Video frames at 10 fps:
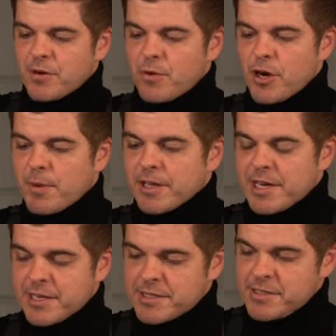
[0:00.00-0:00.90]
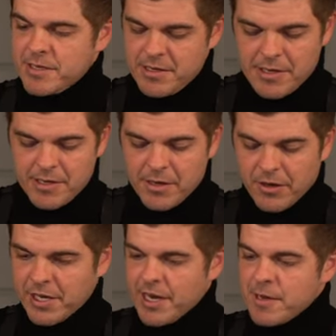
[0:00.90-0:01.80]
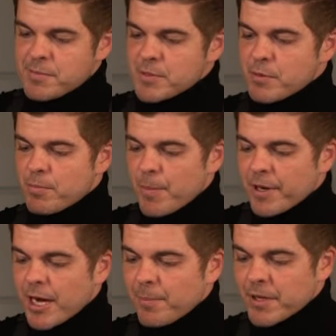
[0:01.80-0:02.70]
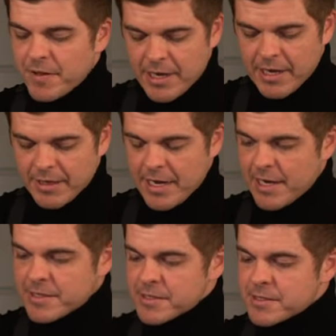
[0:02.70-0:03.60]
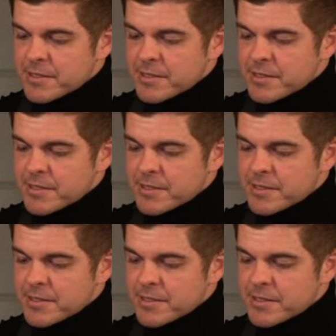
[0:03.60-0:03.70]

don't worry about that. Okay, so I'm going to pop a couple in there like that.